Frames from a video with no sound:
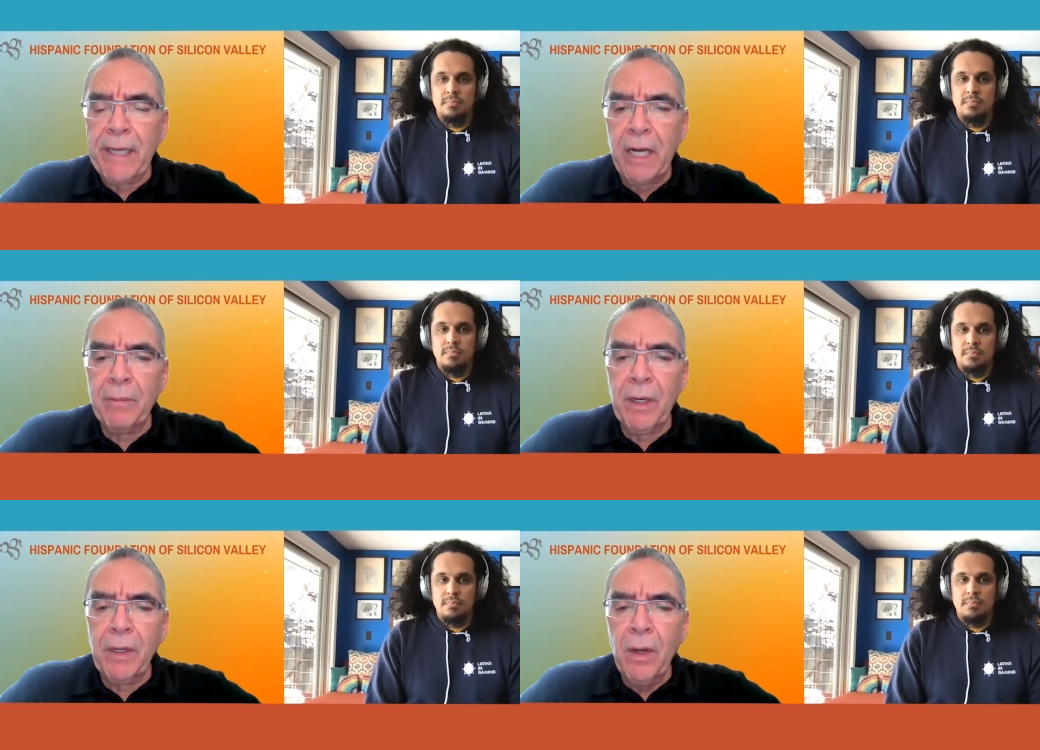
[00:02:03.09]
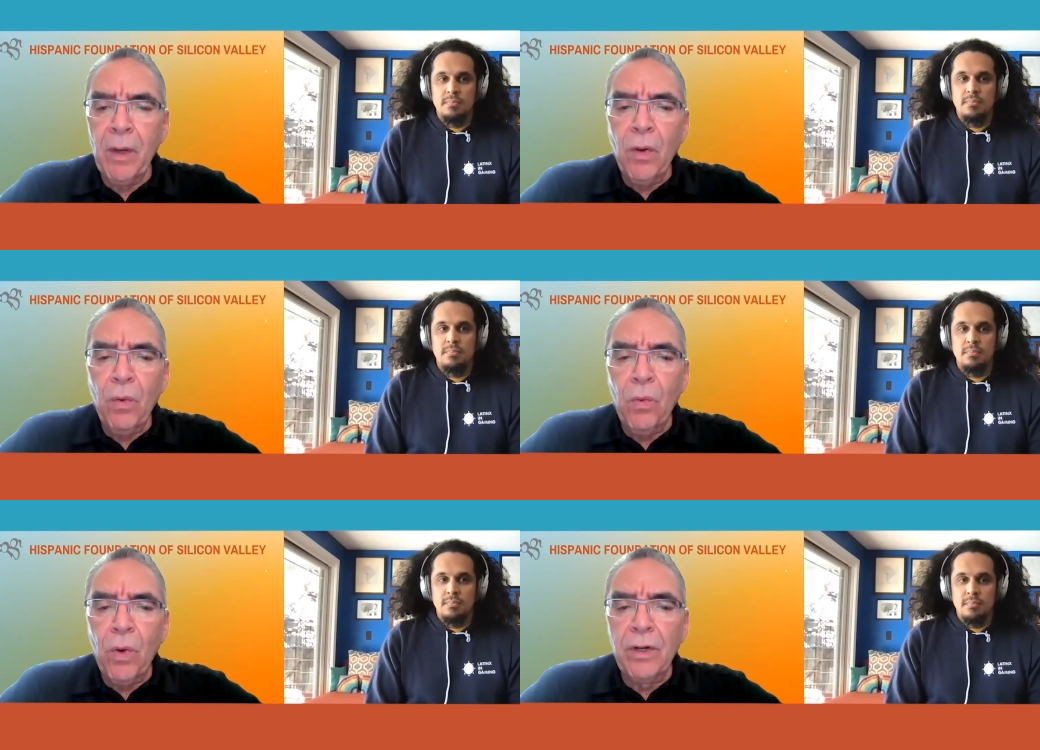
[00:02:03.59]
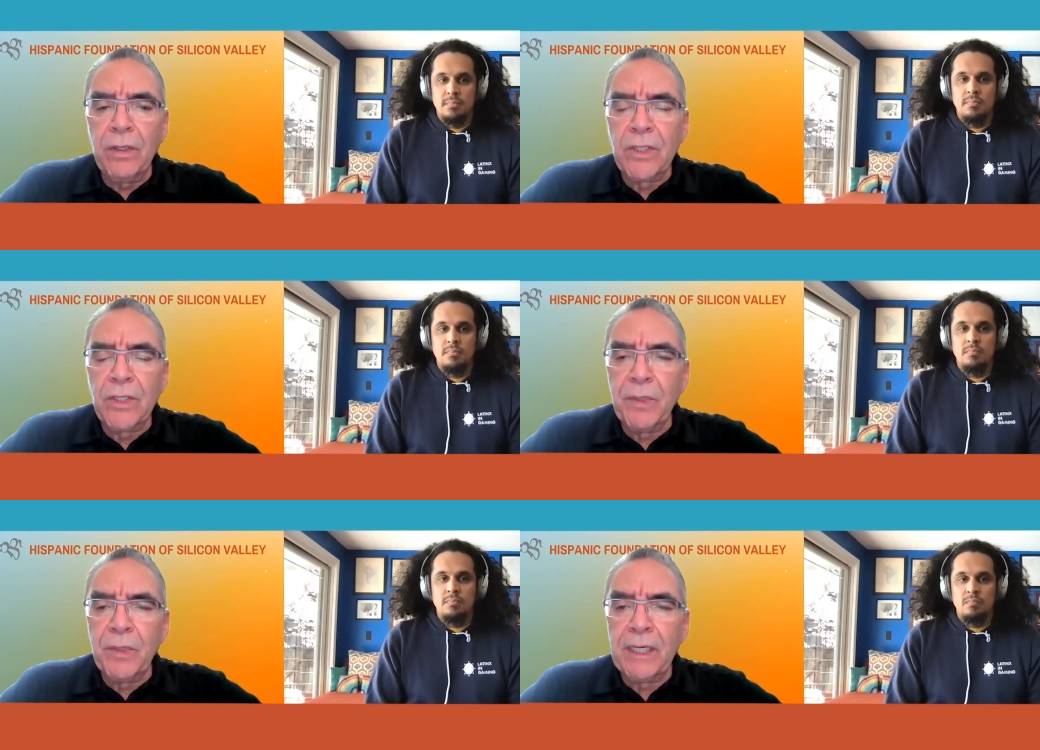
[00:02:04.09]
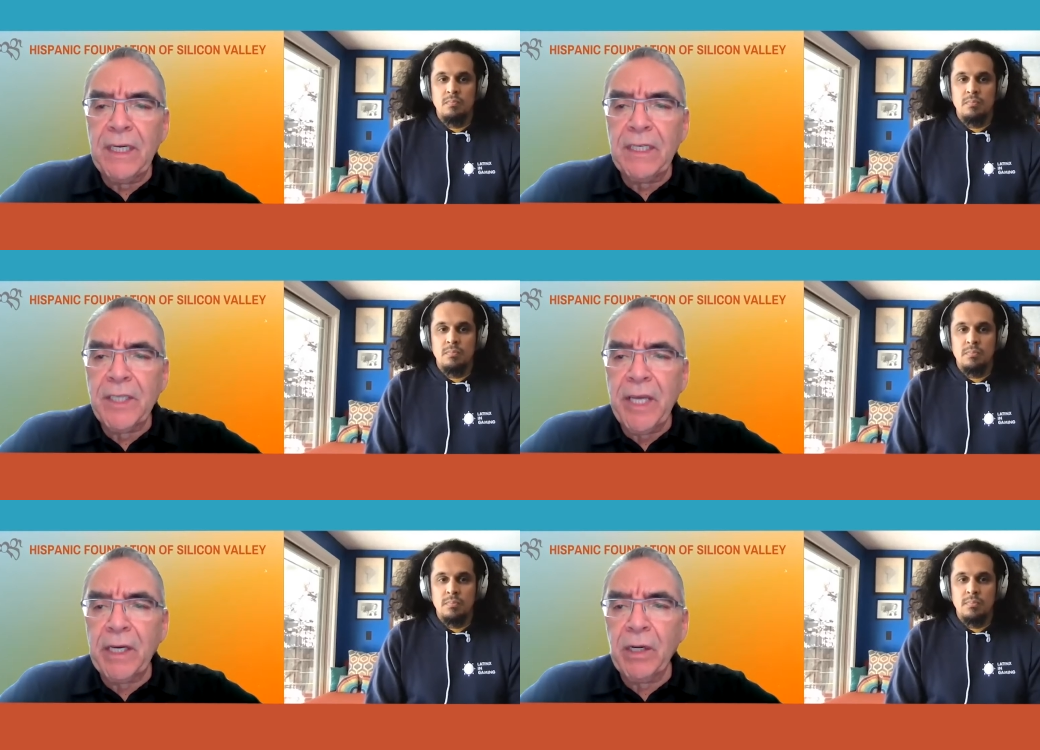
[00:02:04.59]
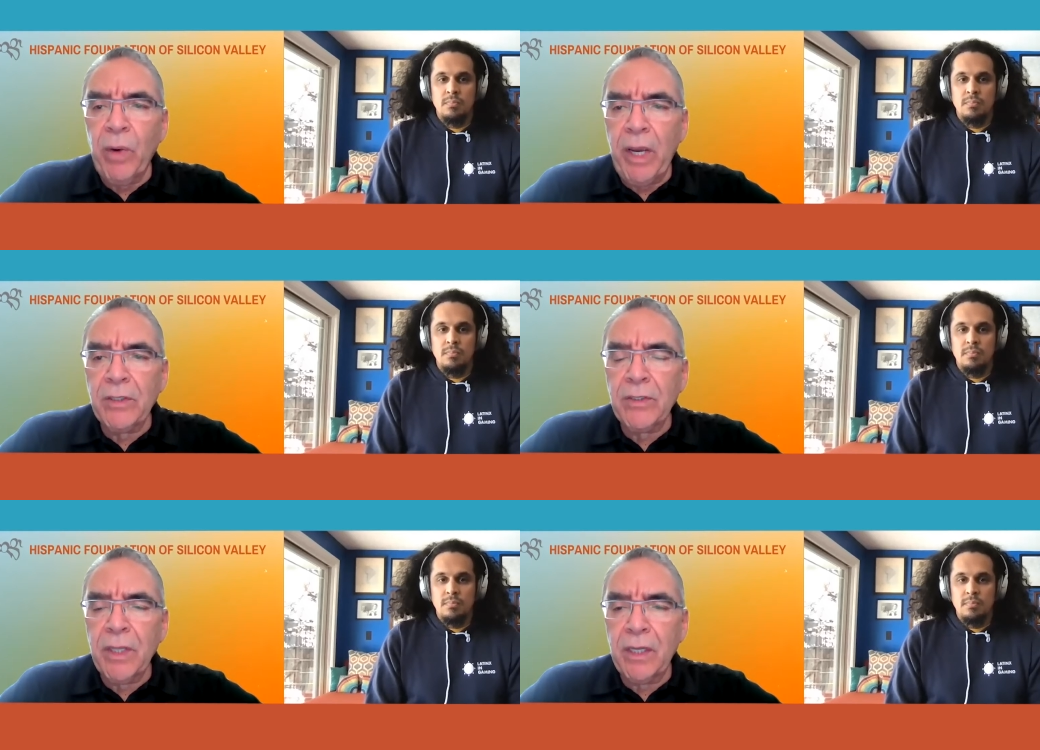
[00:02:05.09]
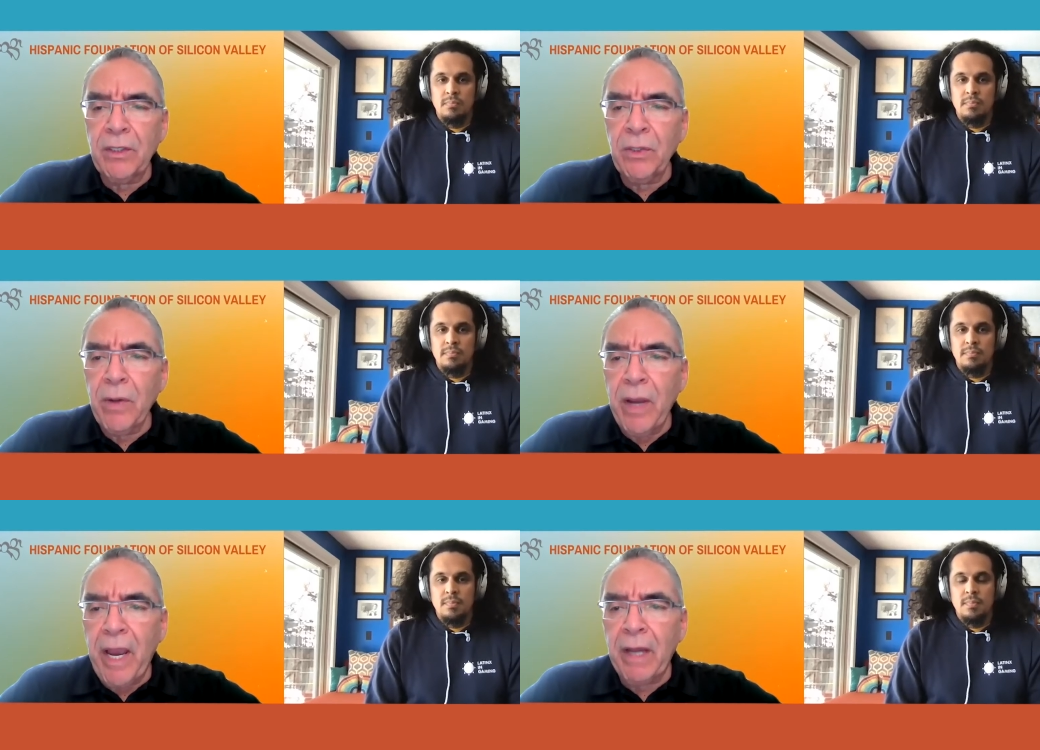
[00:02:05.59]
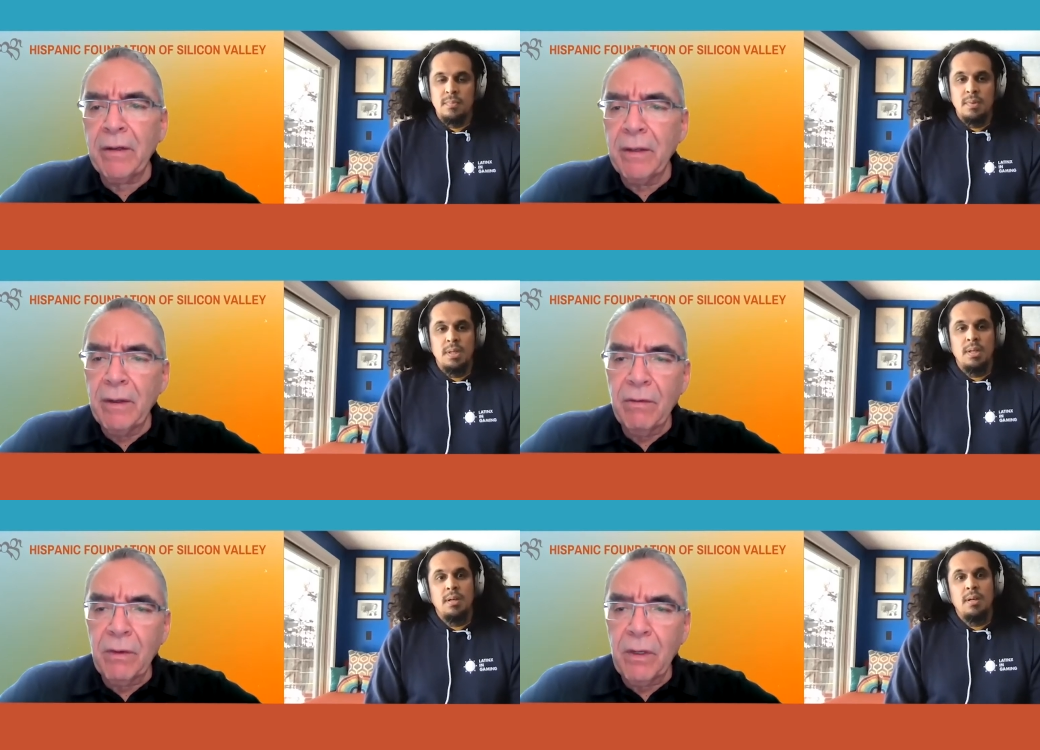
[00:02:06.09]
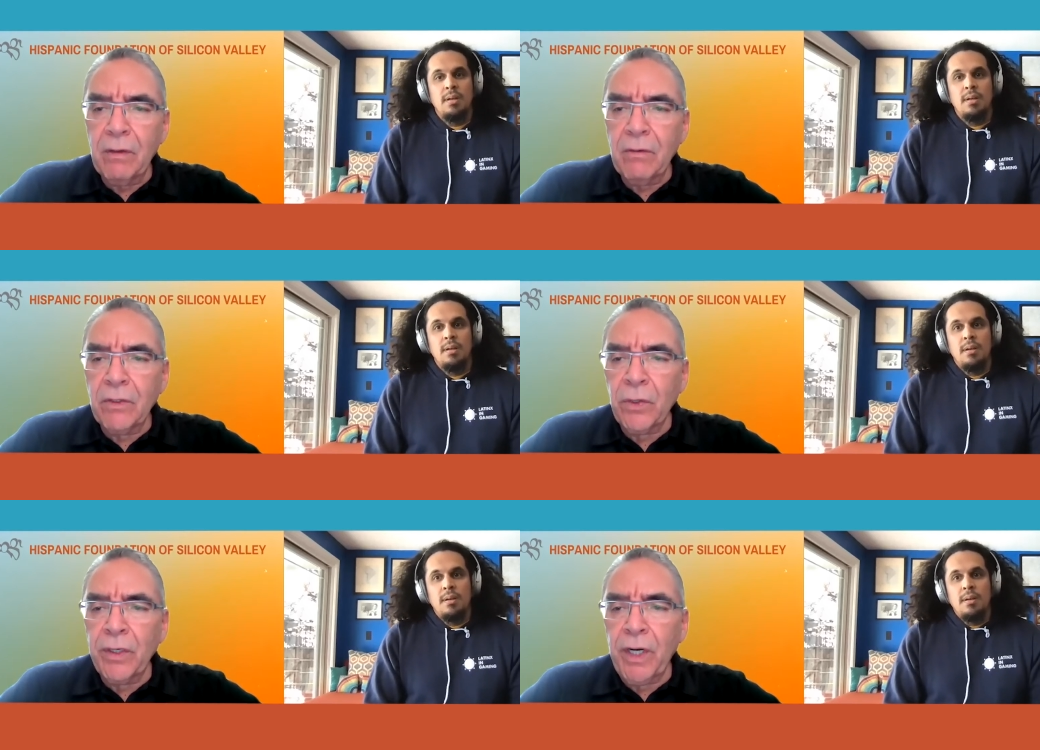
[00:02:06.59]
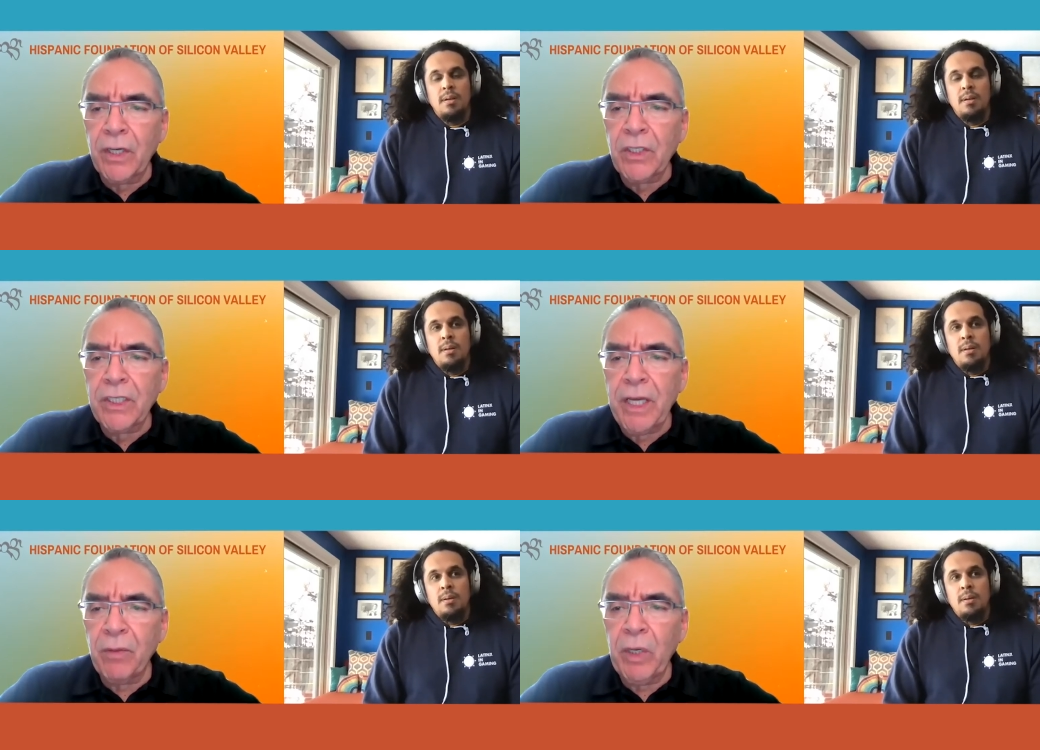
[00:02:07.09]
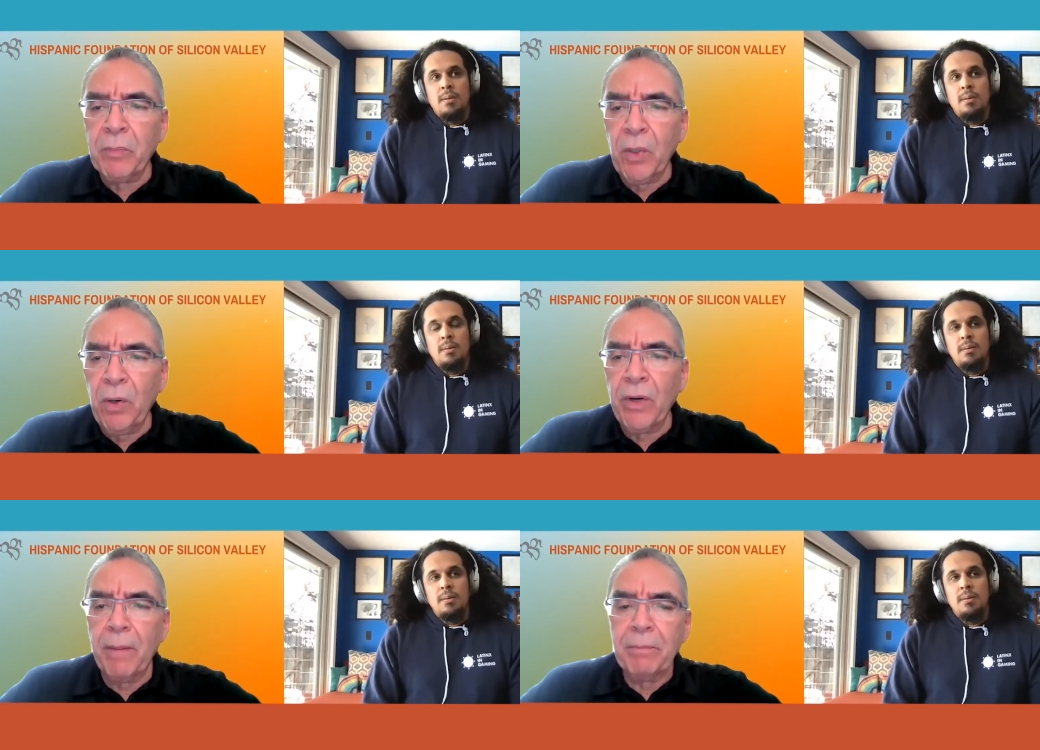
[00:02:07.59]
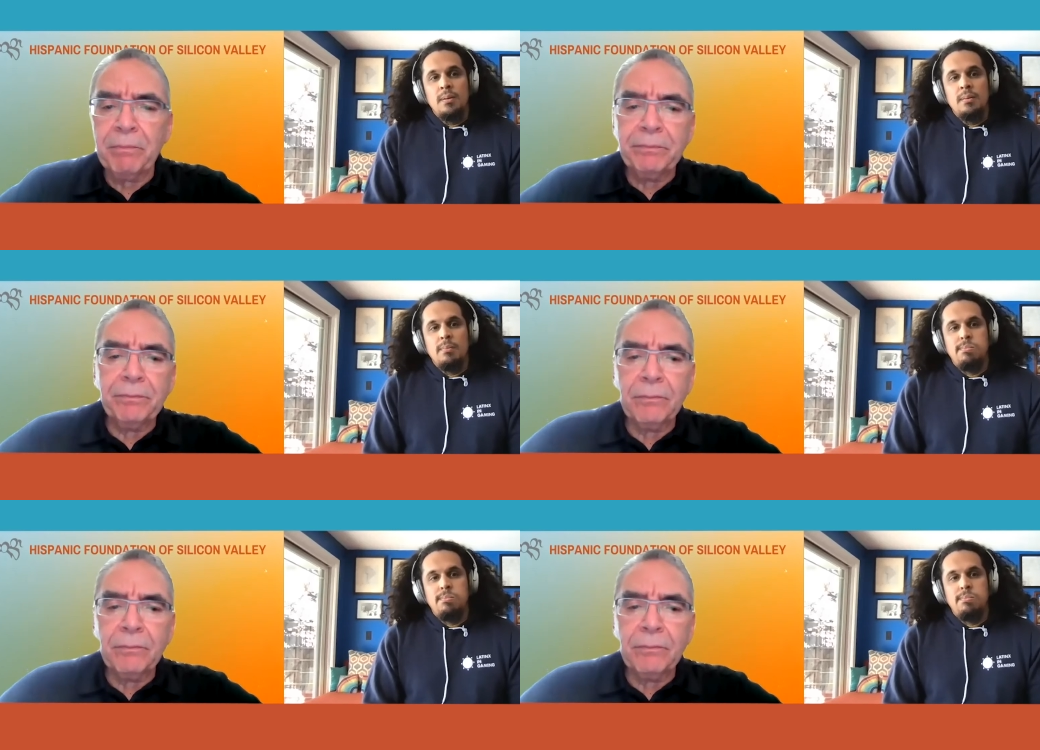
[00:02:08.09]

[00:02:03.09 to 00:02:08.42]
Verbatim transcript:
Speaker 1: Academy, what are some of the key takeaways that you had during our ten-week program?